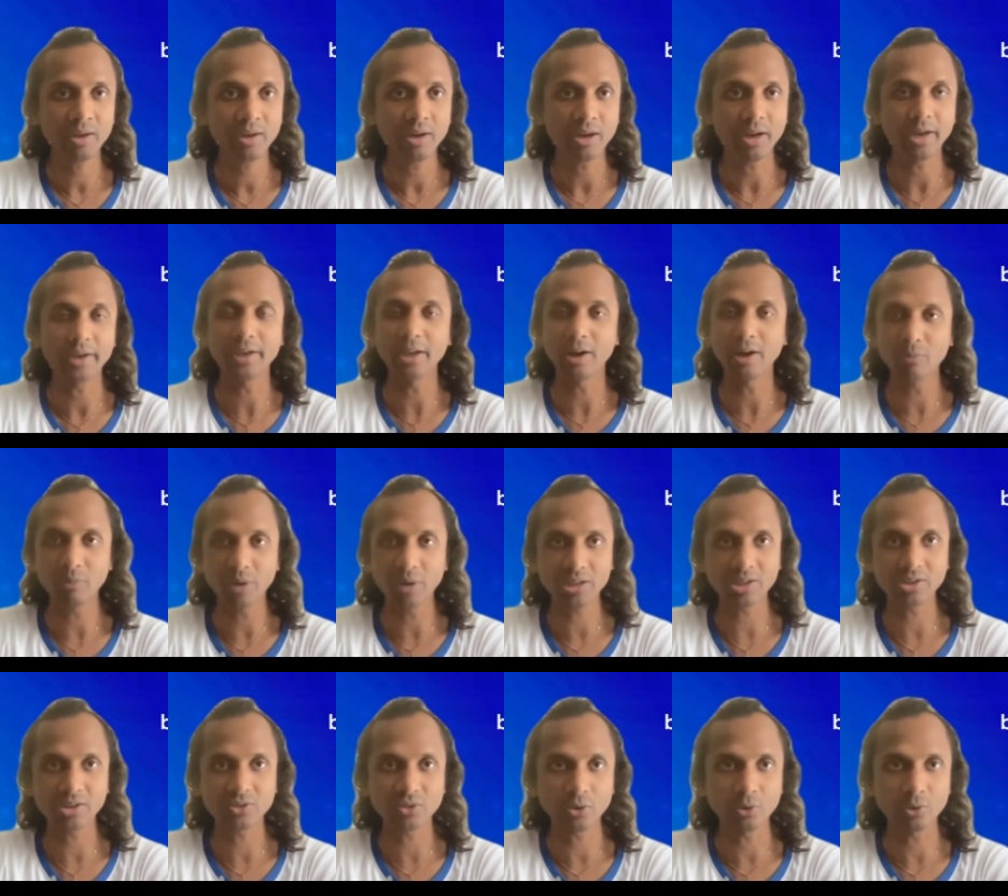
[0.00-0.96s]
and now
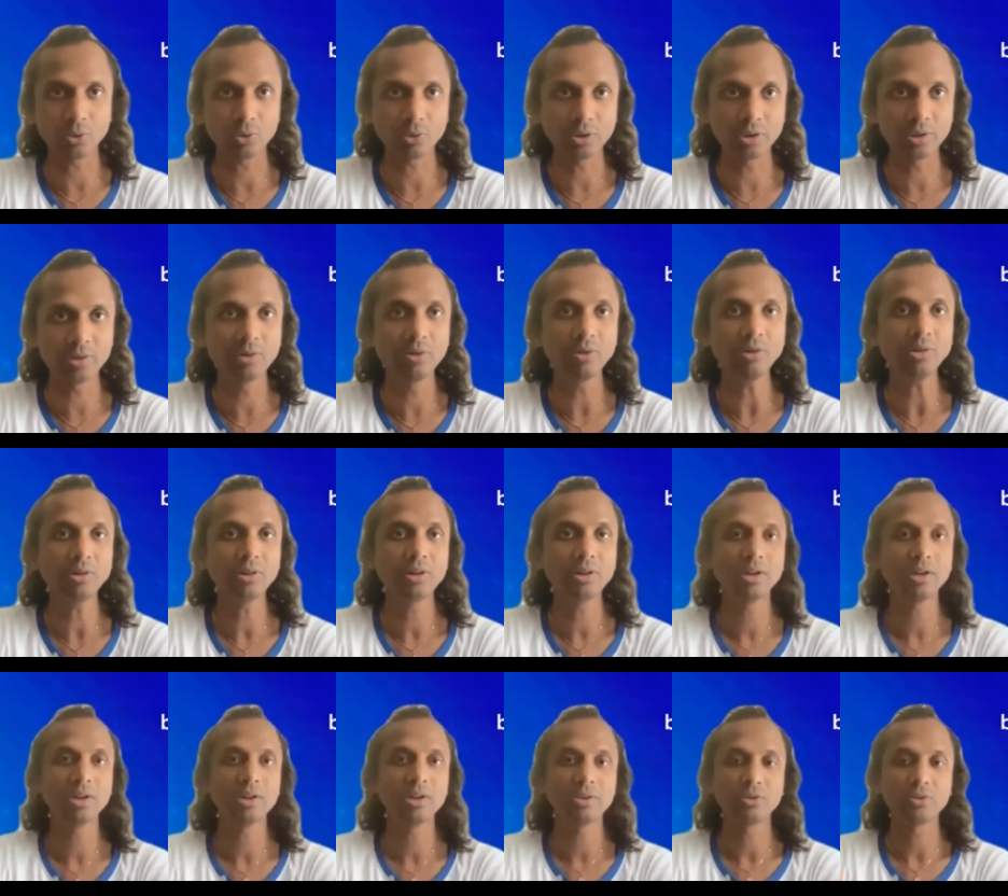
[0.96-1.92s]
markets are doing good.
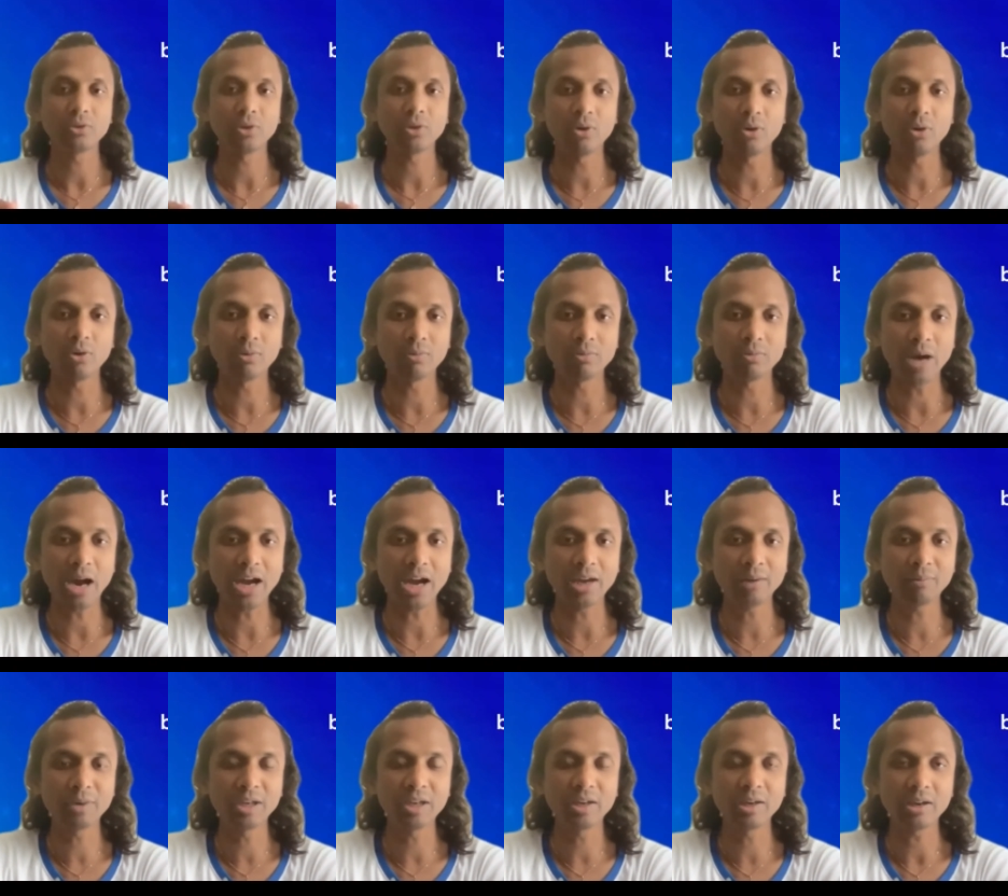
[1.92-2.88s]
So
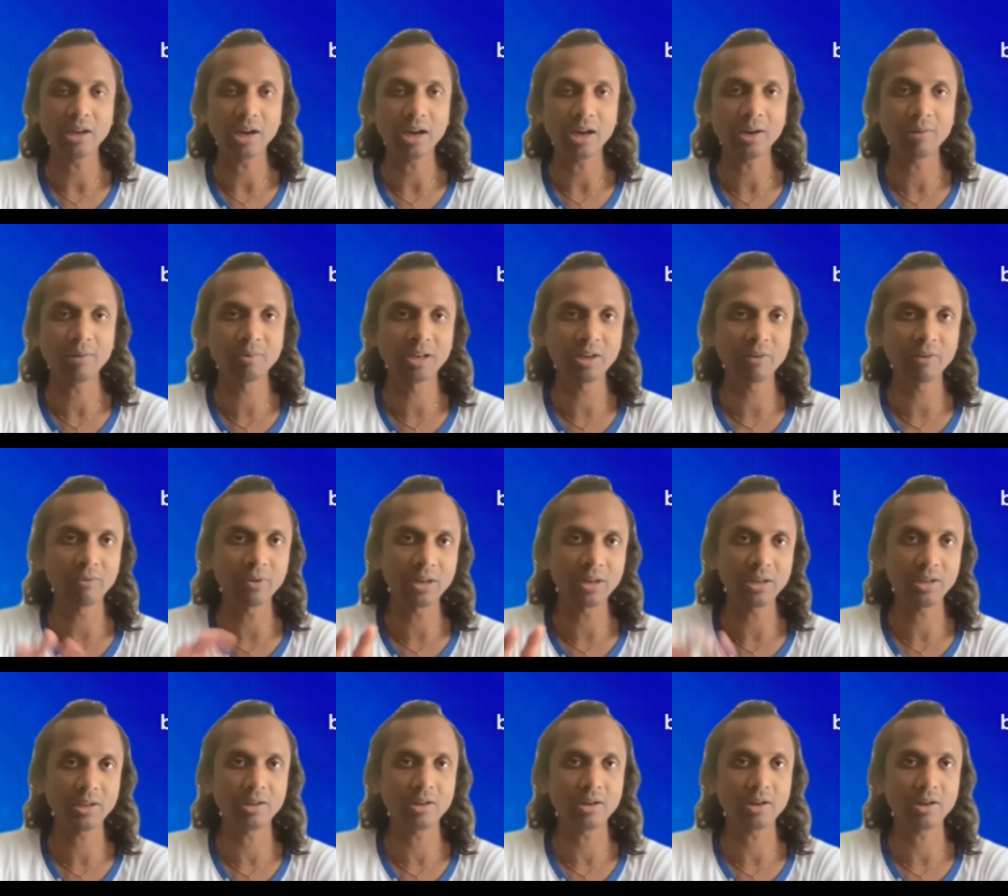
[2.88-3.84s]
I'm in a
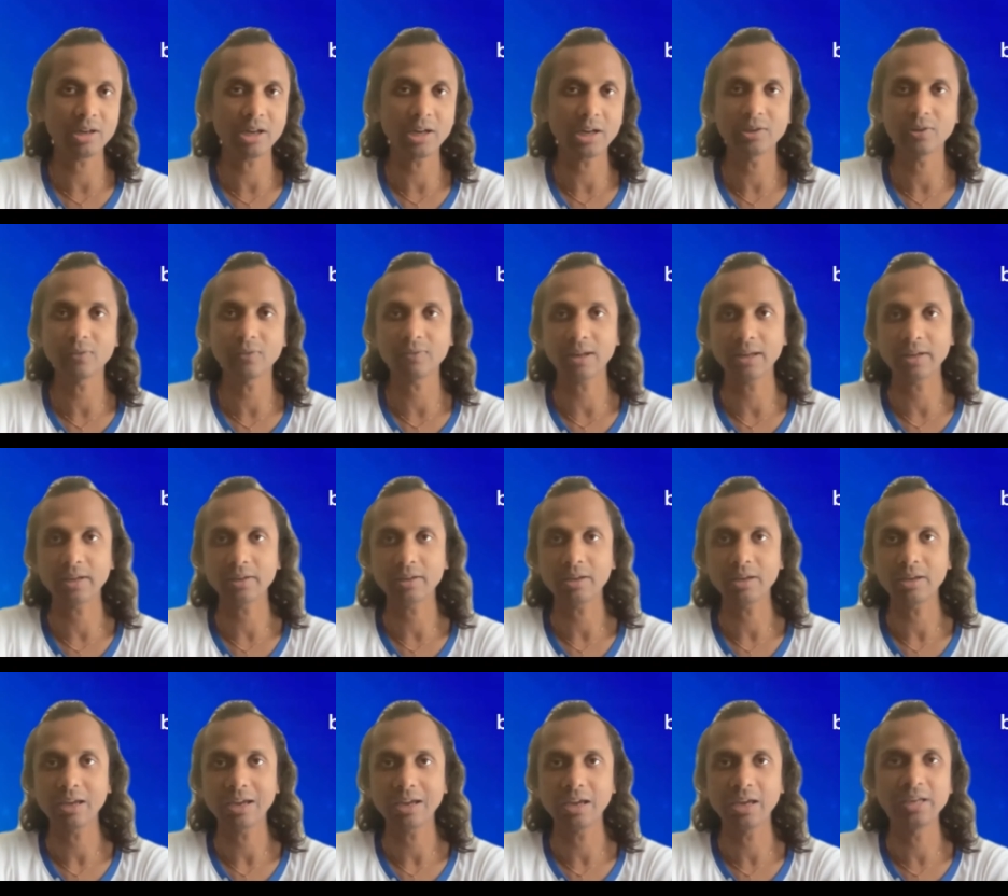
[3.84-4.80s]
very kind of like
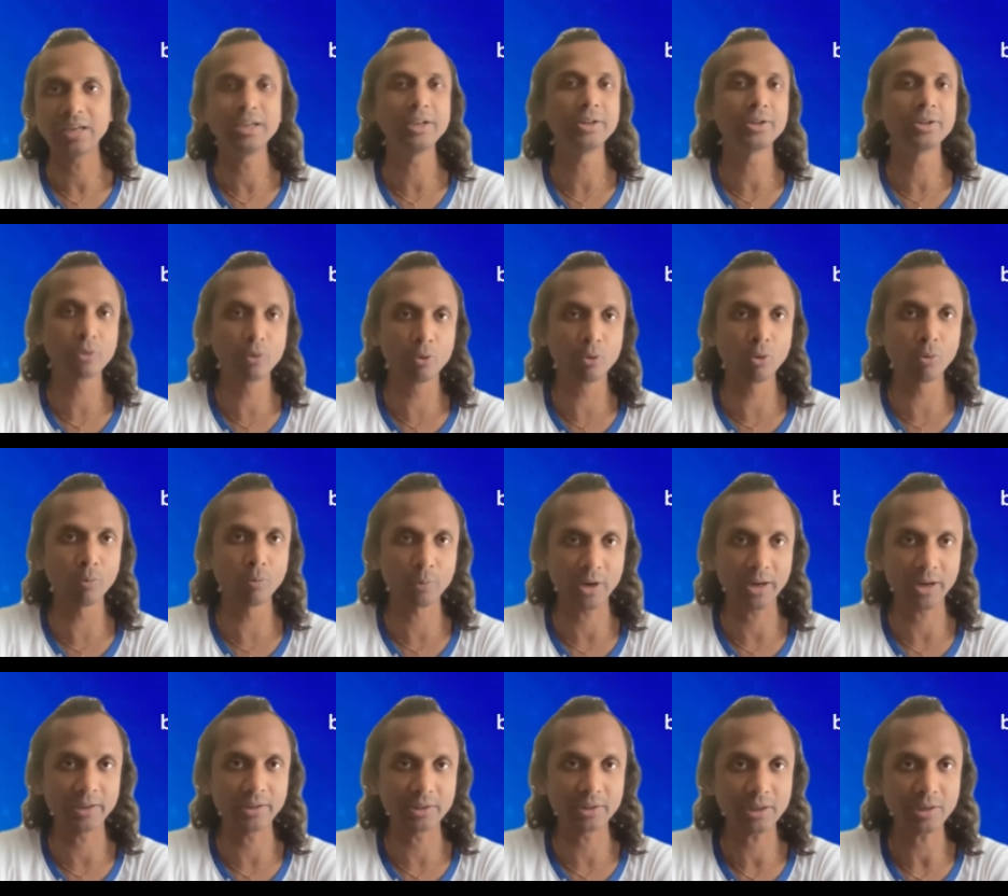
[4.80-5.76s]
elite group
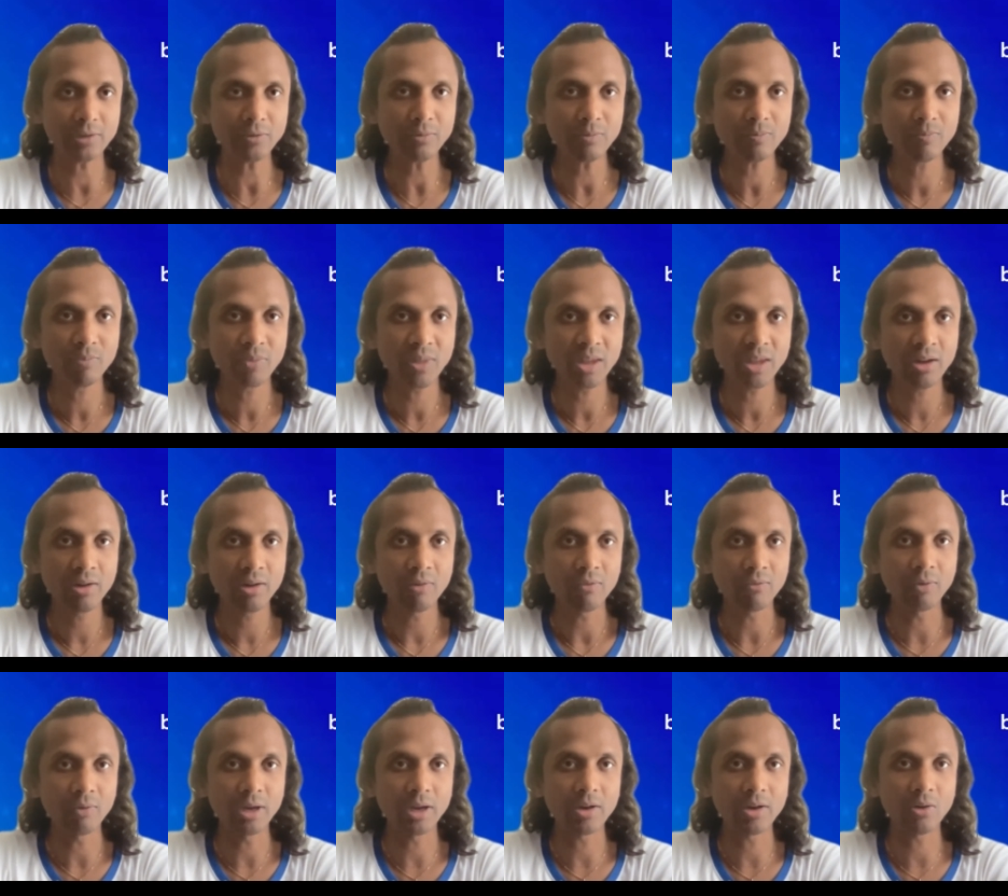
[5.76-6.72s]
right now,
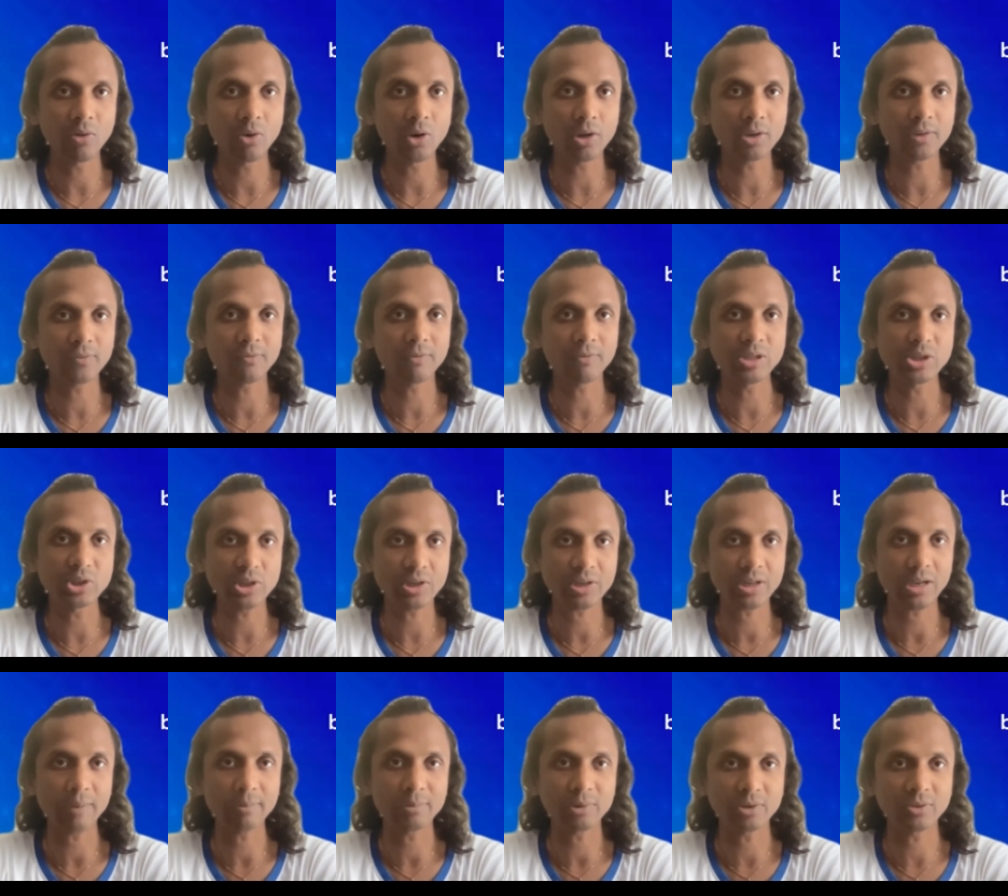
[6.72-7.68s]
where a lot of venture
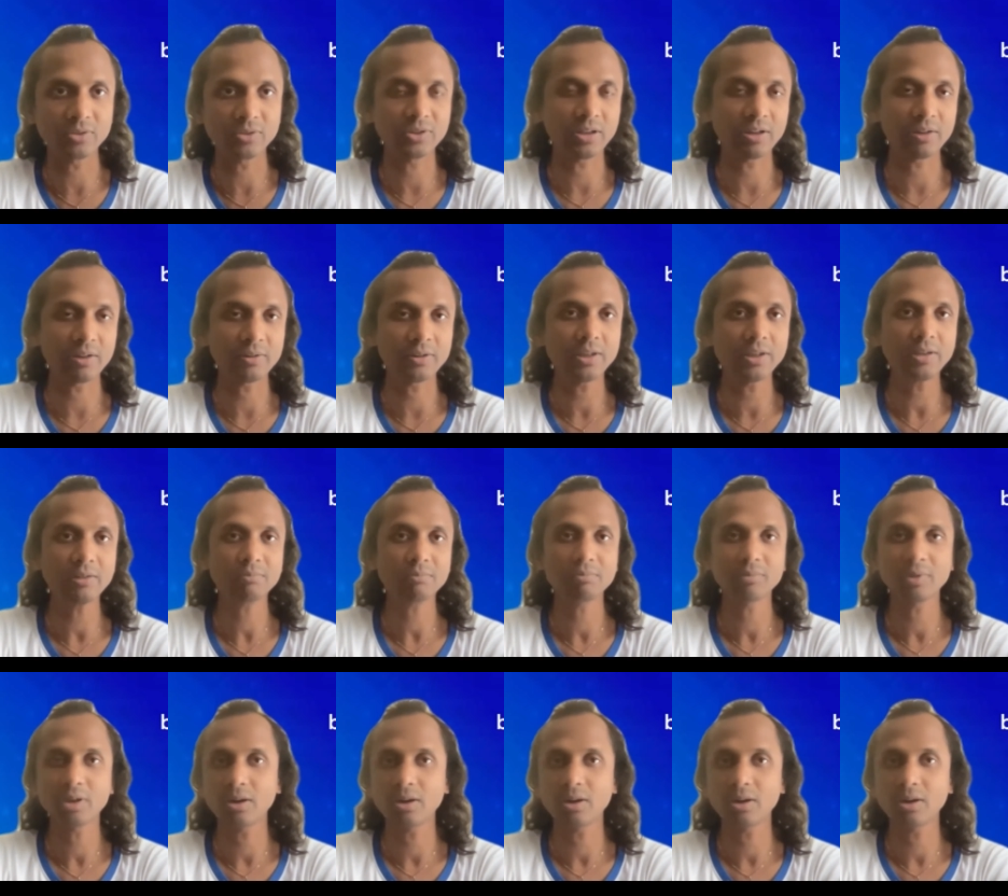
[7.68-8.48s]
capitals are there.